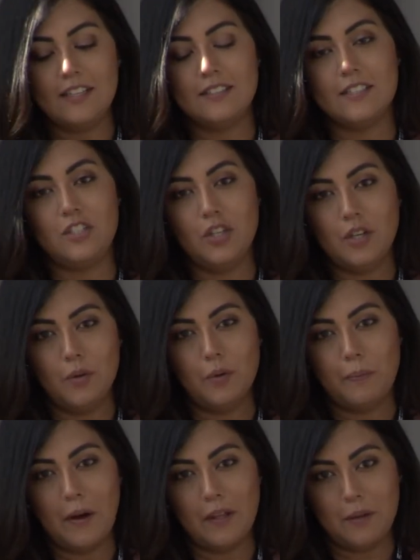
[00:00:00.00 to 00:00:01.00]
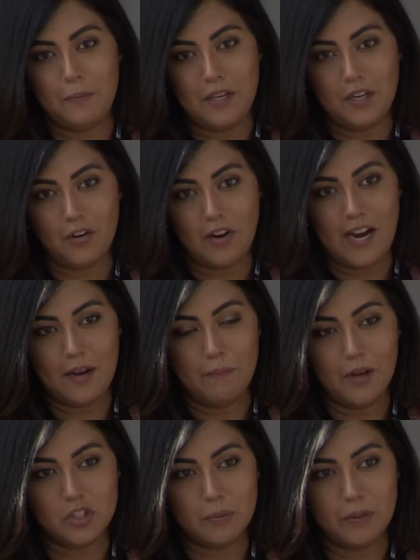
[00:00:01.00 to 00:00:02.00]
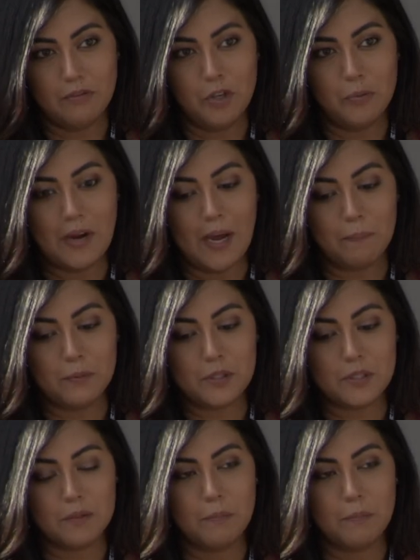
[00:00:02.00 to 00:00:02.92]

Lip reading: to do would probably be to create multiple roadmaps.